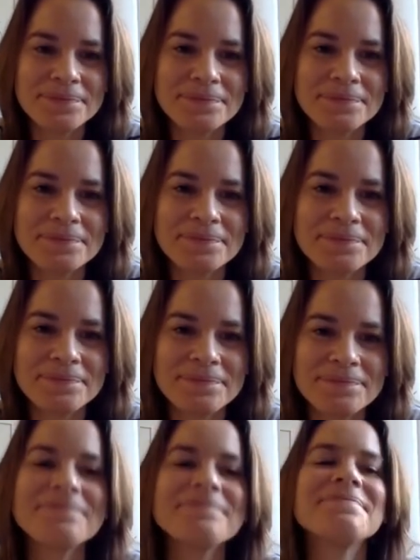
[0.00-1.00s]

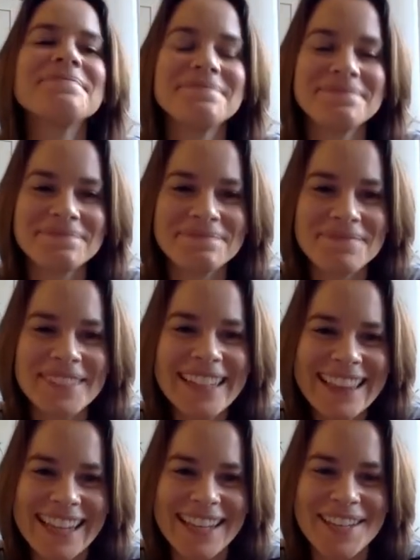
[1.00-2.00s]

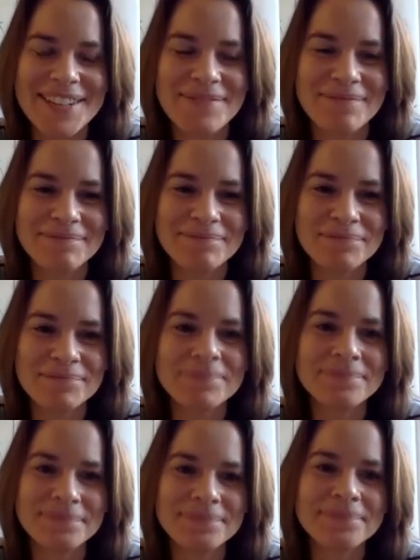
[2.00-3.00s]

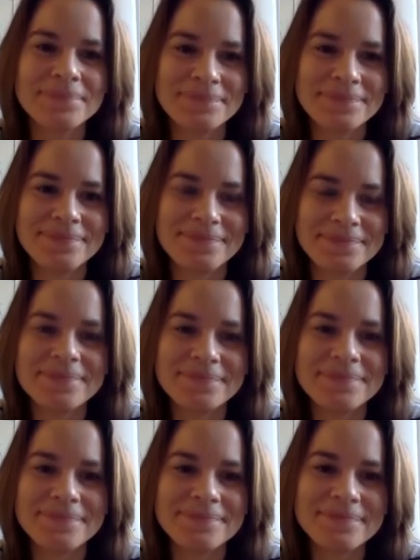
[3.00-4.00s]

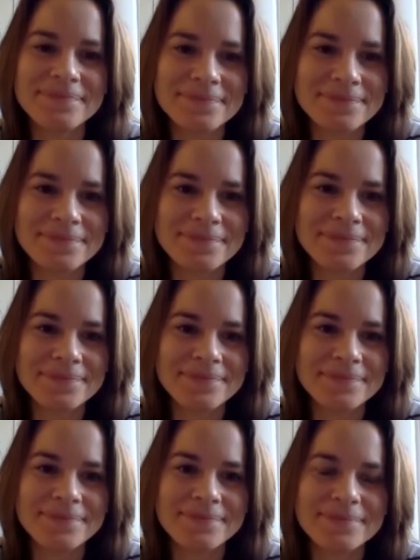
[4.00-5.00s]

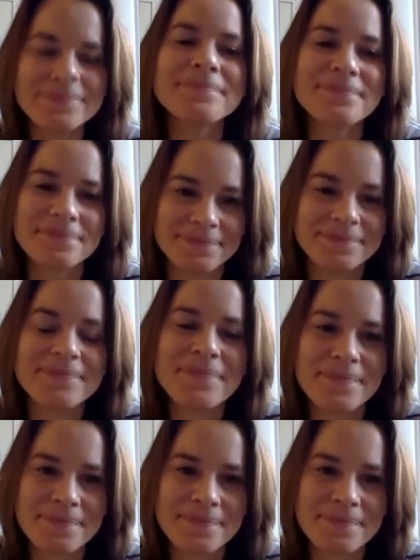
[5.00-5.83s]
(silent)